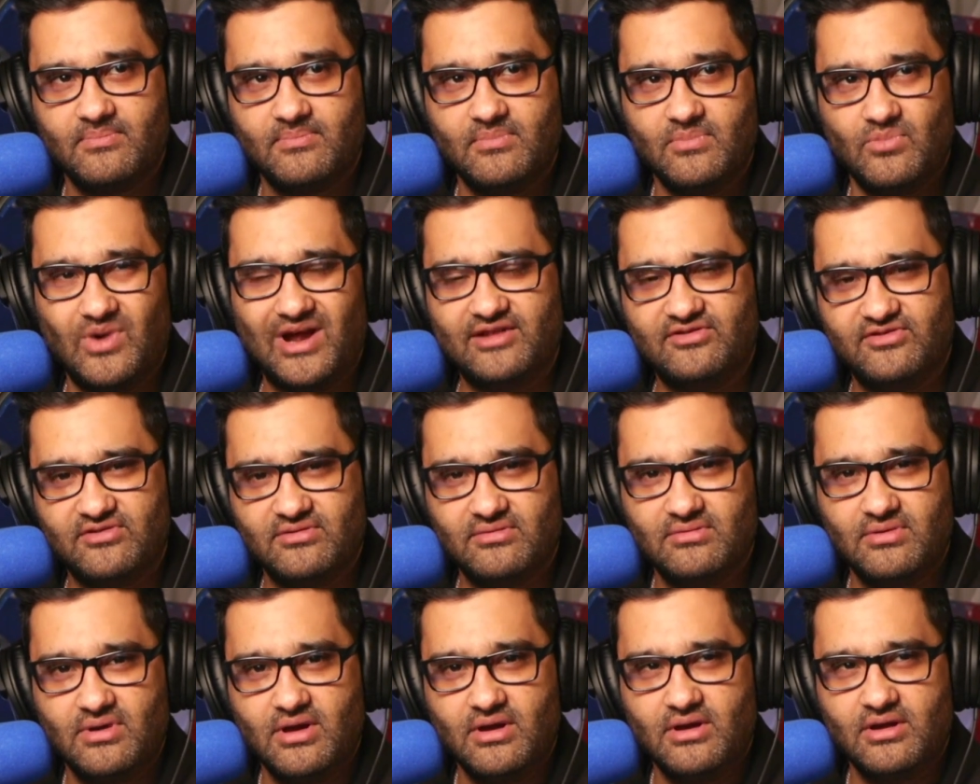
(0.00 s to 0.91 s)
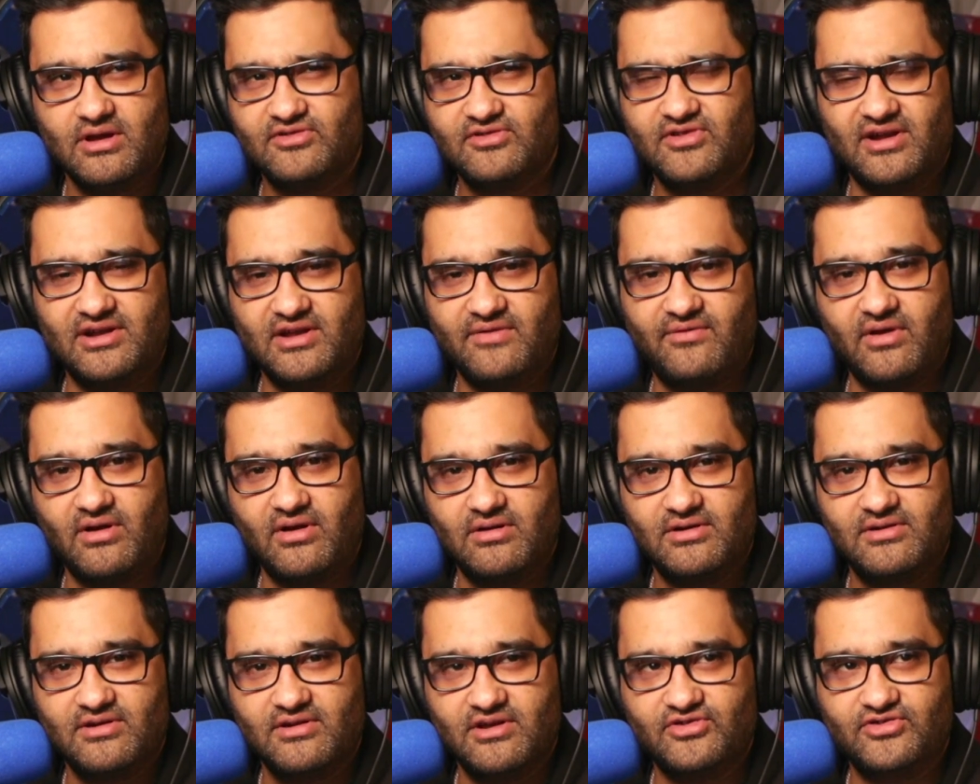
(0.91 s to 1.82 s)
But it's not
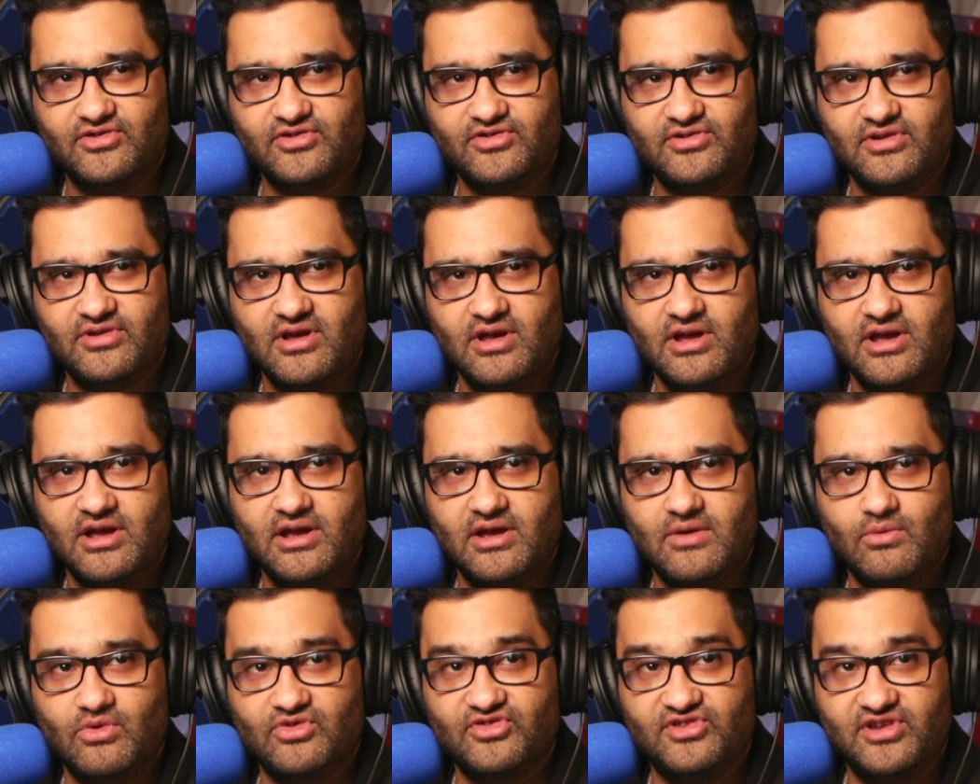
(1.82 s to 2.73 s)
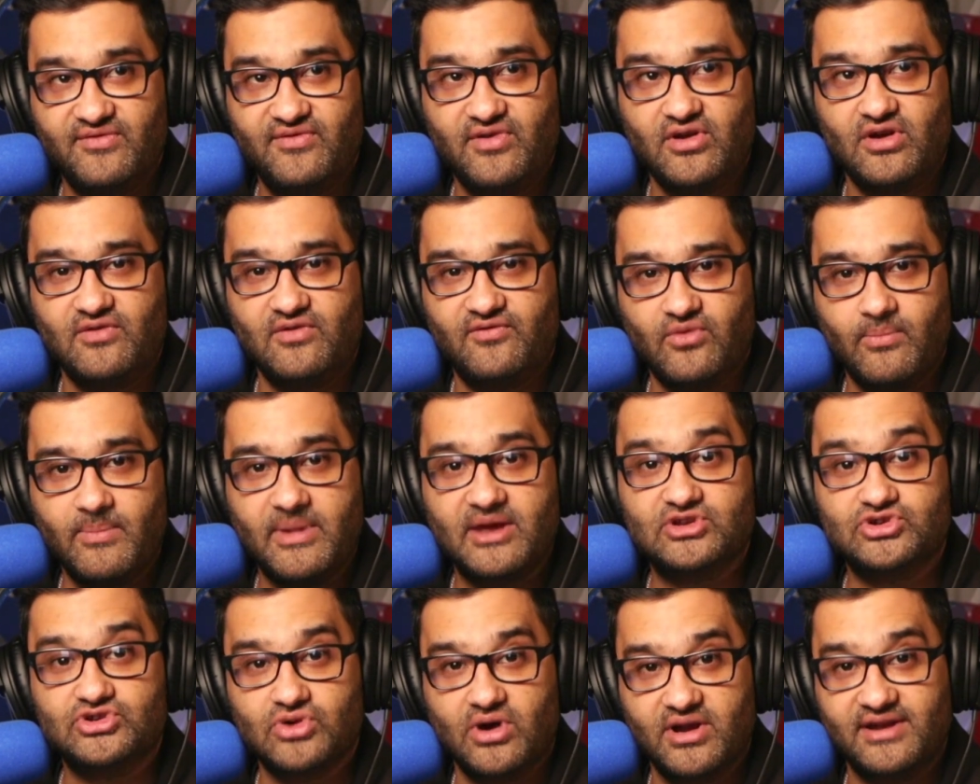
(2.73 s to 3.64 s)
difficult. It's just, it was difficult for me
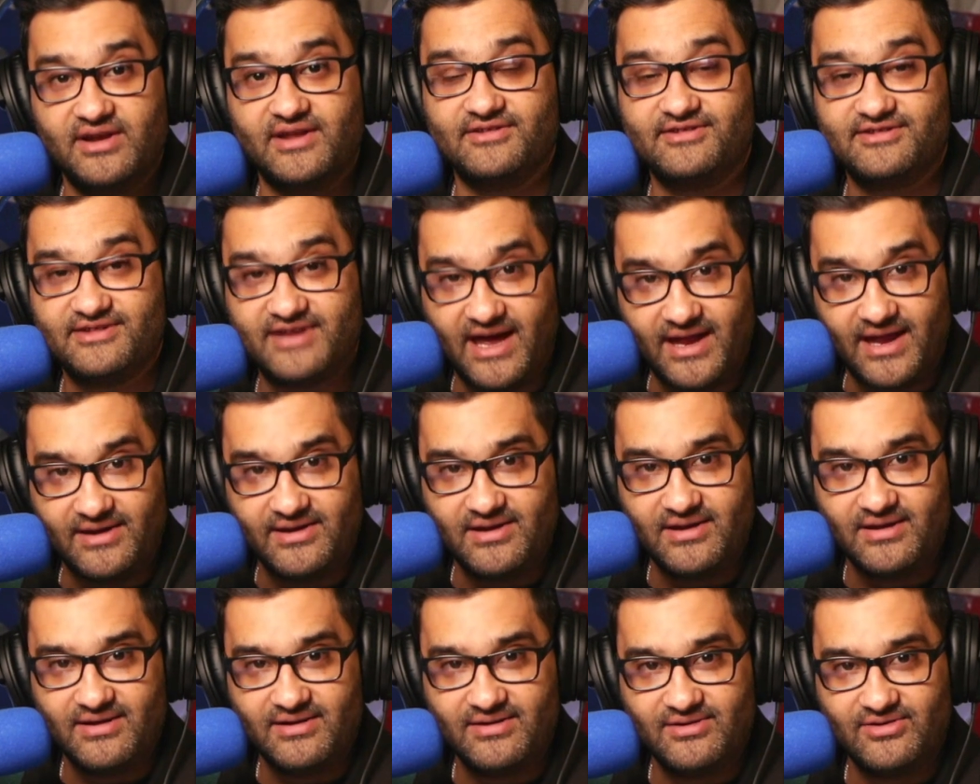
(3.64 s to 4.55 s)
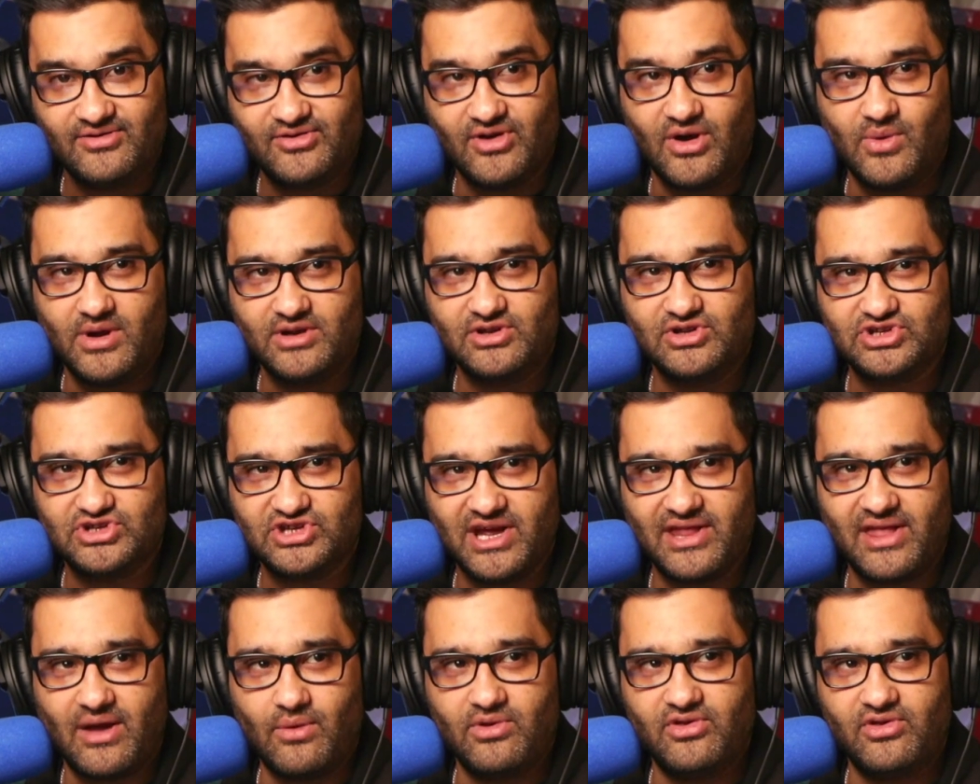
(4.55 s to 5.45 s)
to understand. So I want to
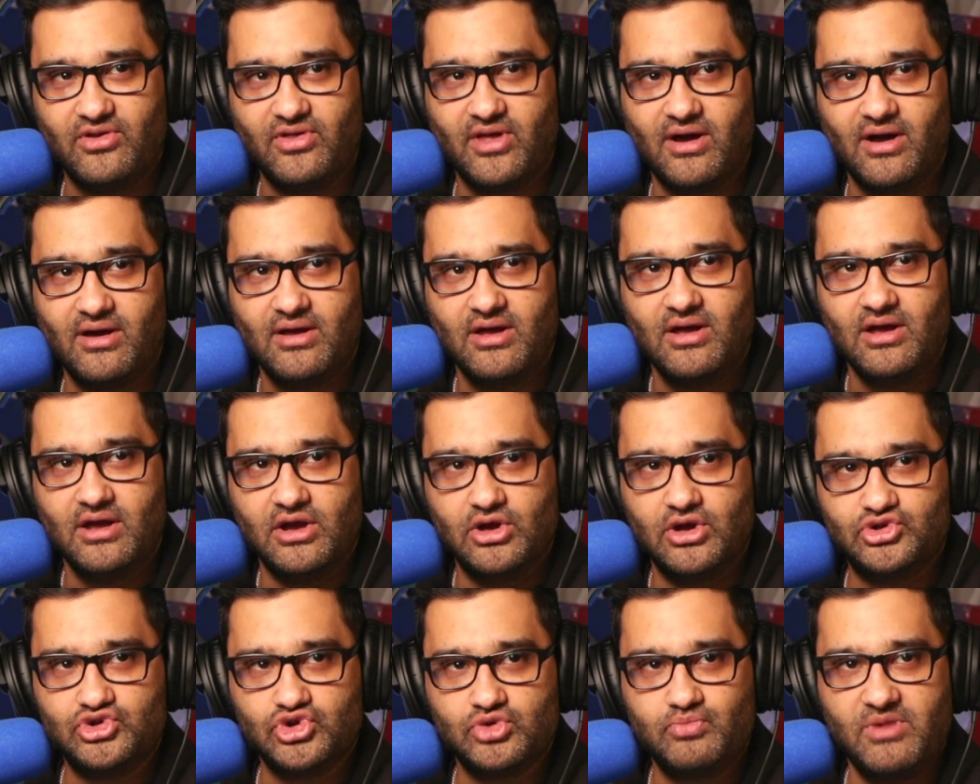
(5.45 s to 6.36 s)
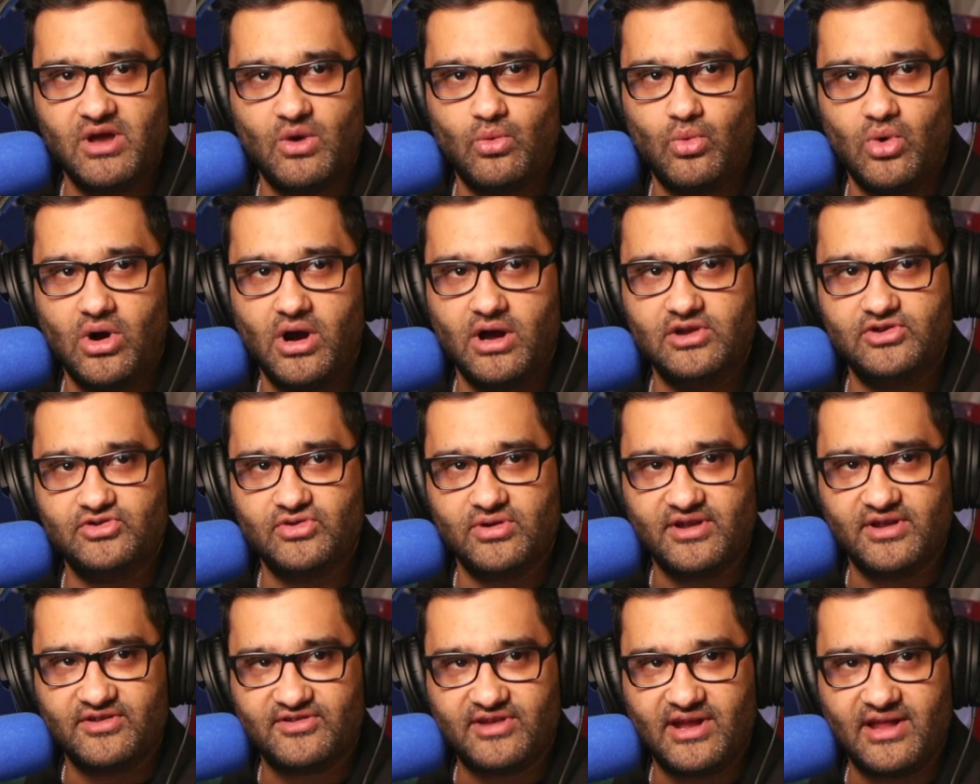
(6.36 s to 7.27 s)
share that with you, that it took me a while to
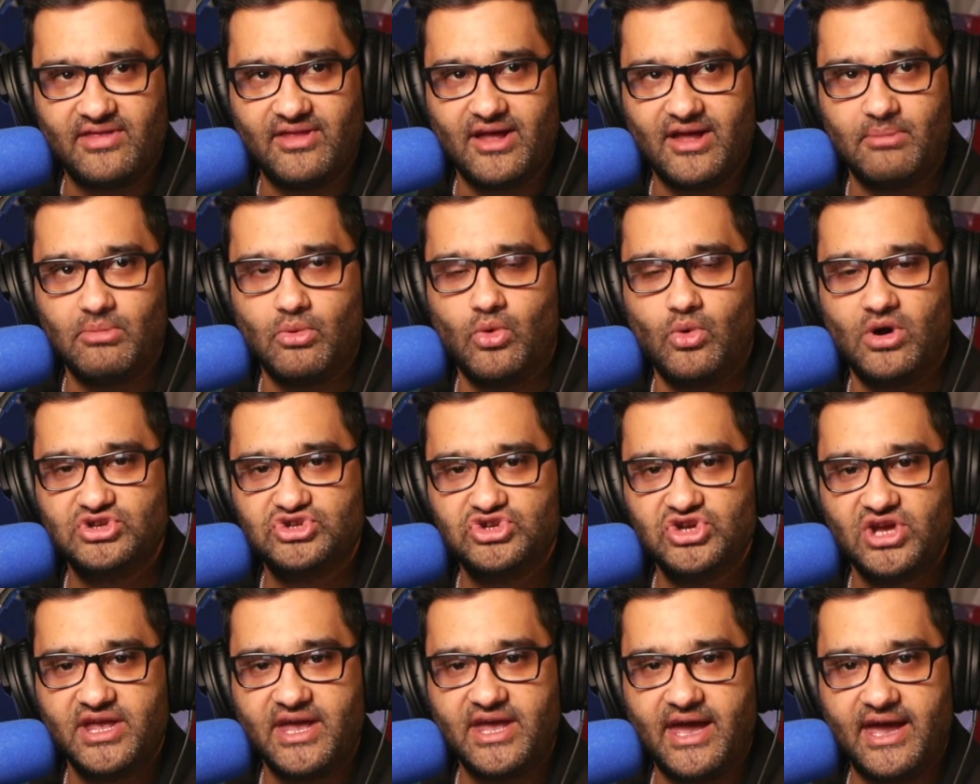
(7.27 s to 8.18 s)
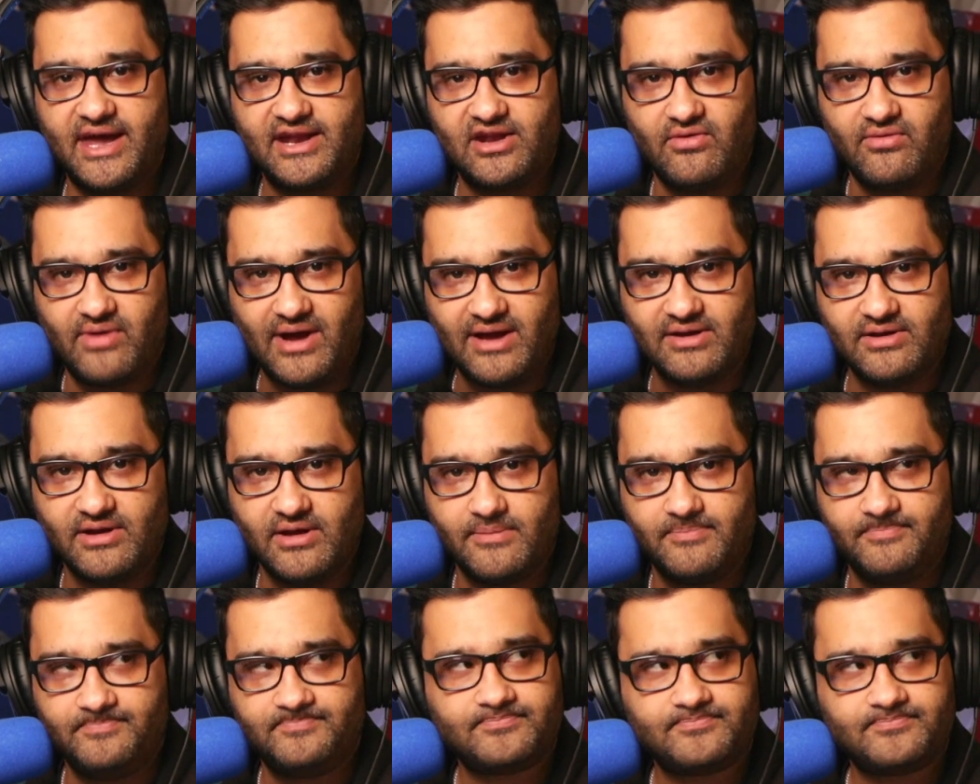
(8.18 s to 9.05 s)
understand that. But once you get your head around it,